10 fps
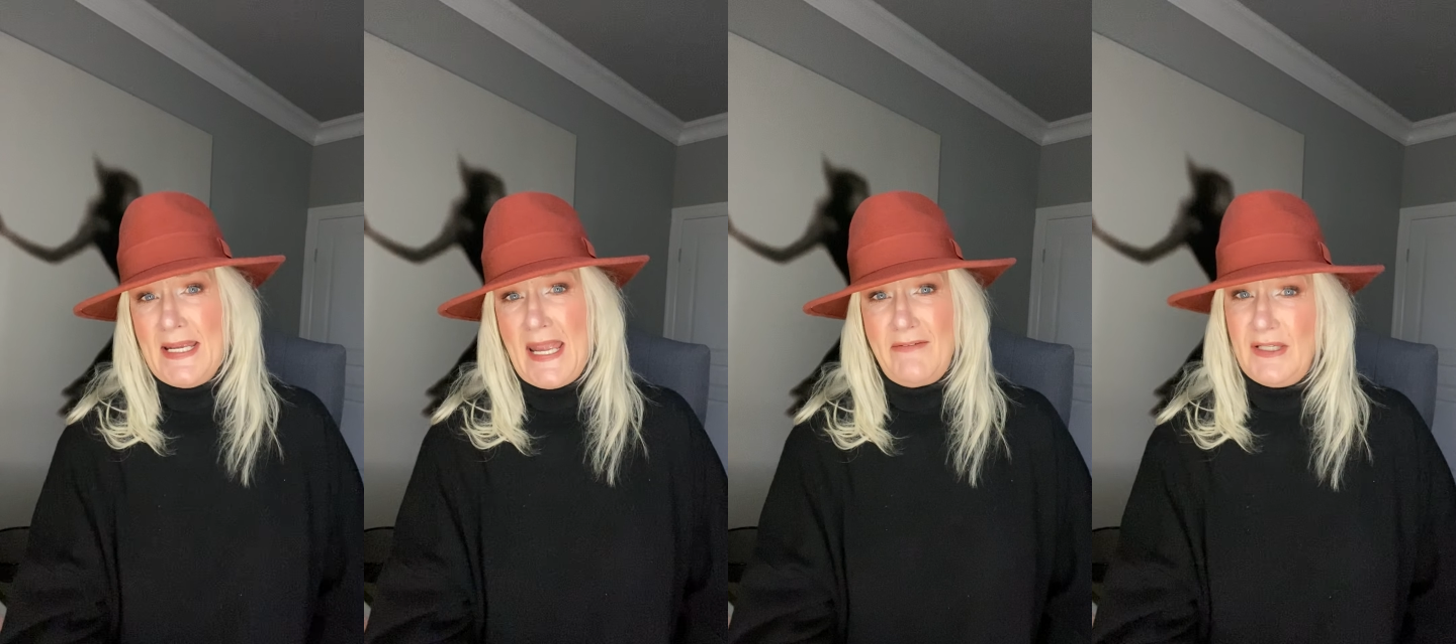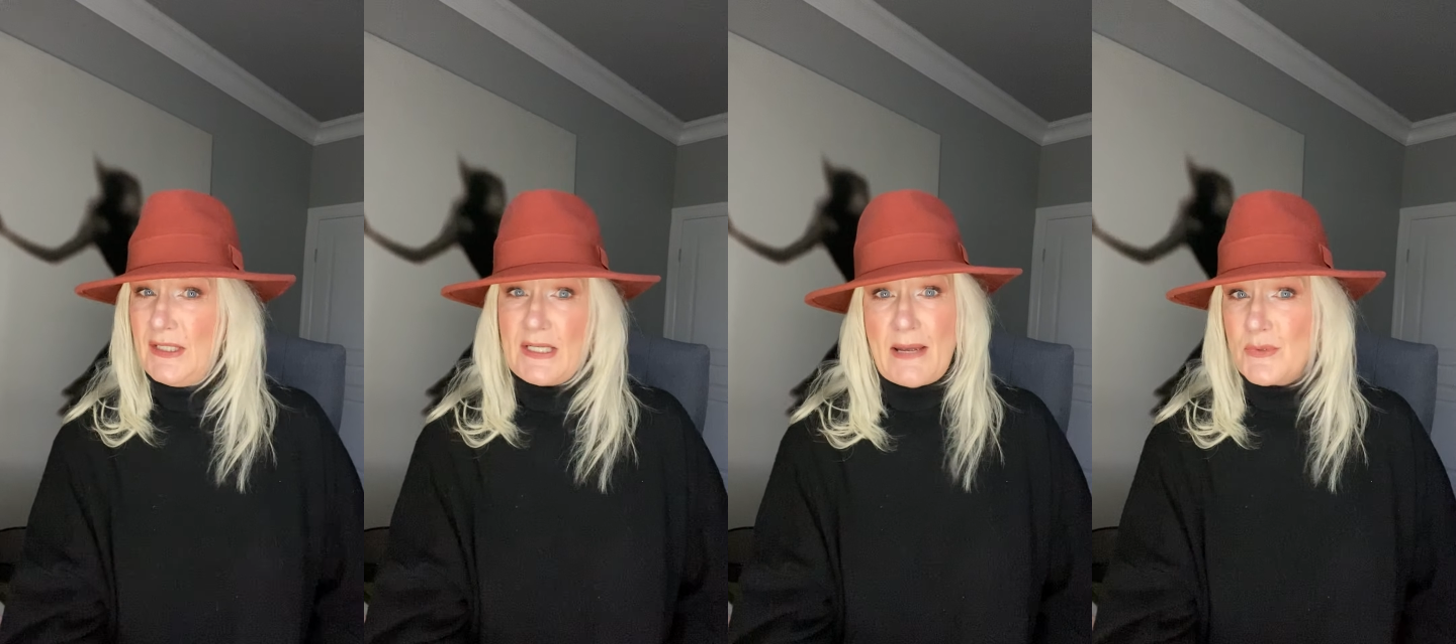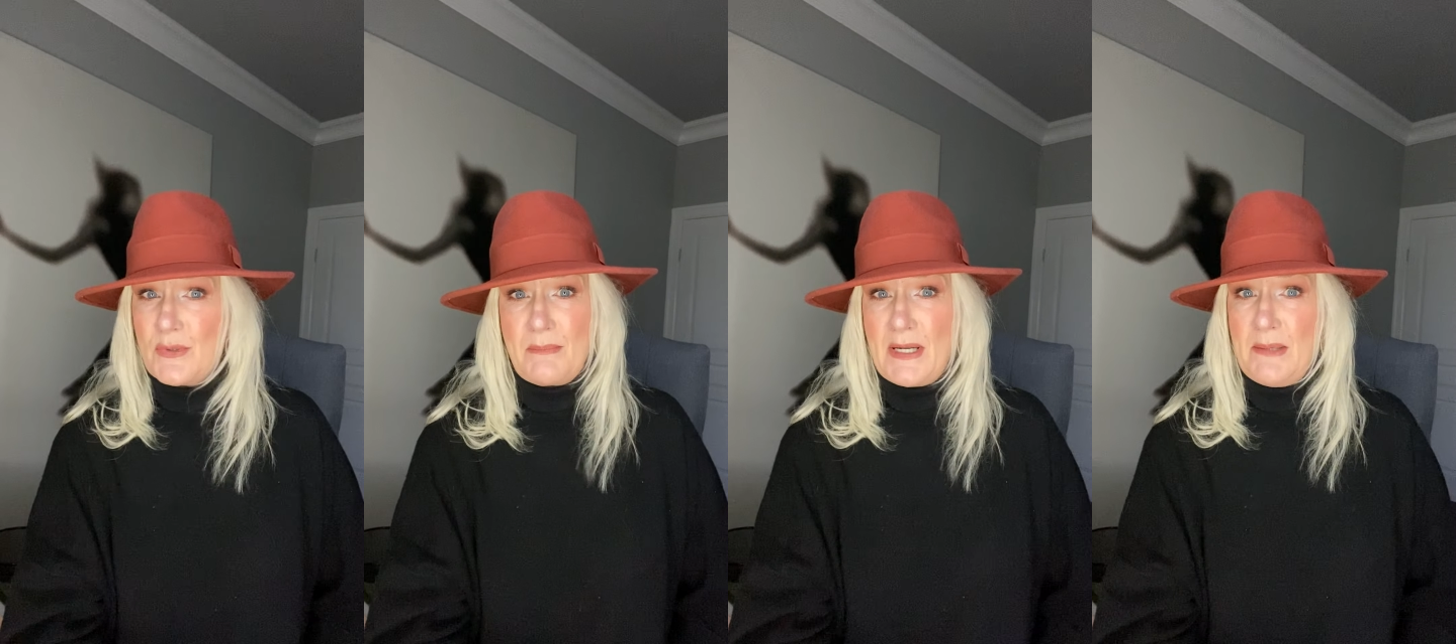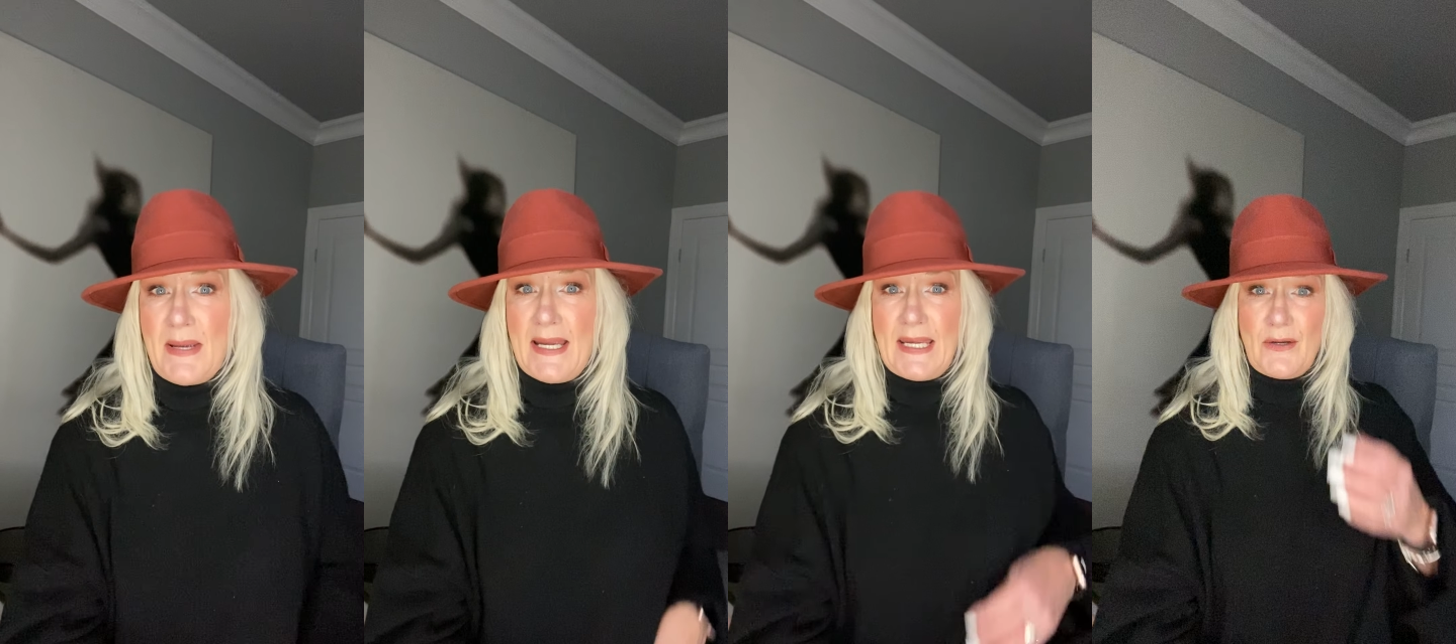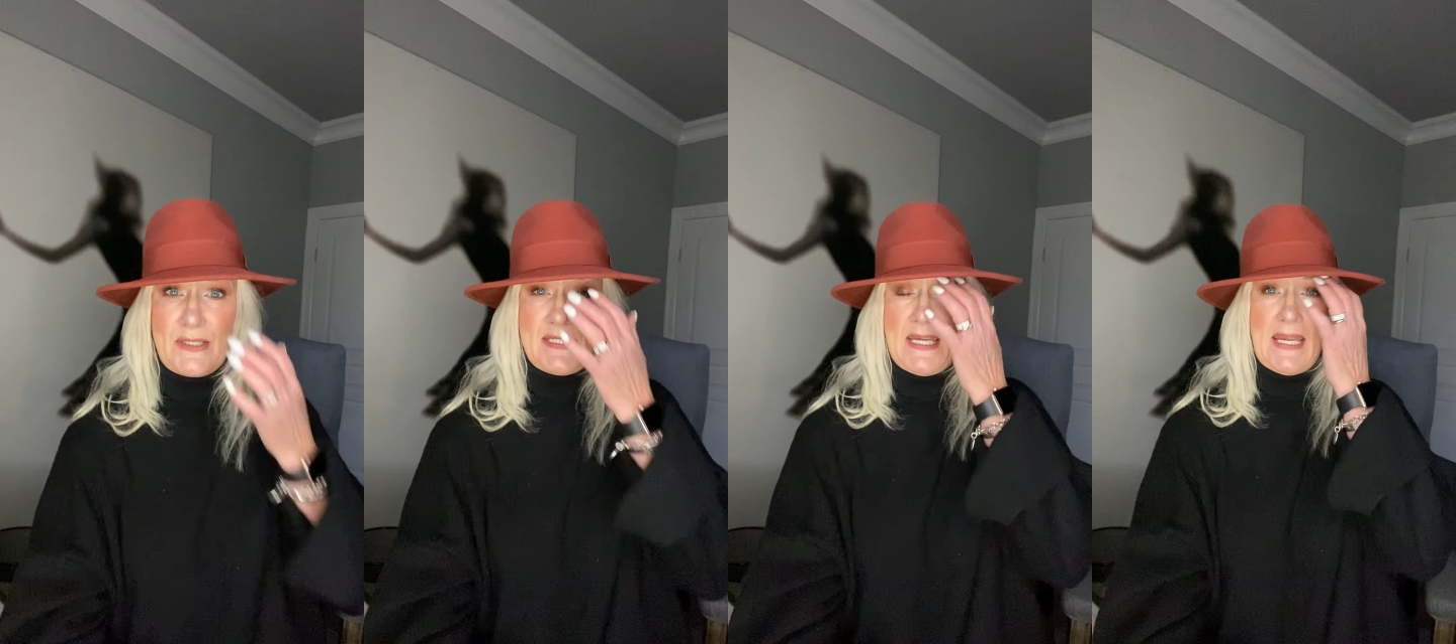everything comes with a money back
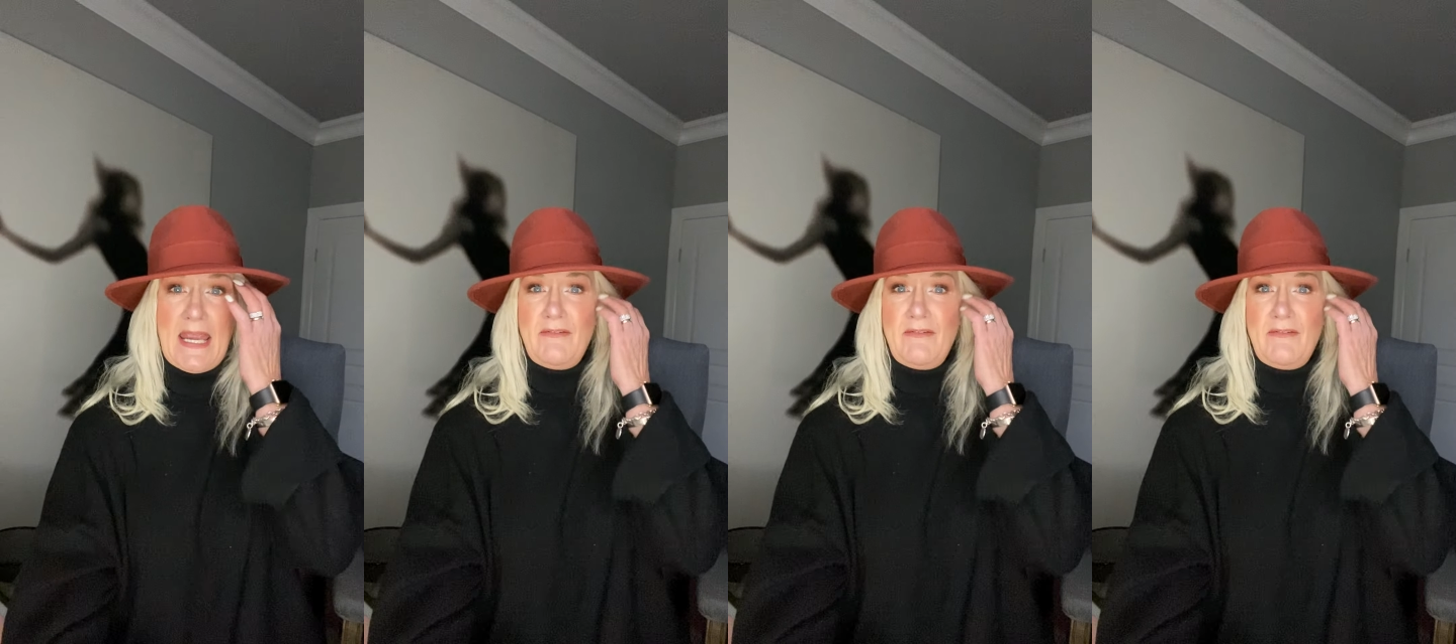guarantee.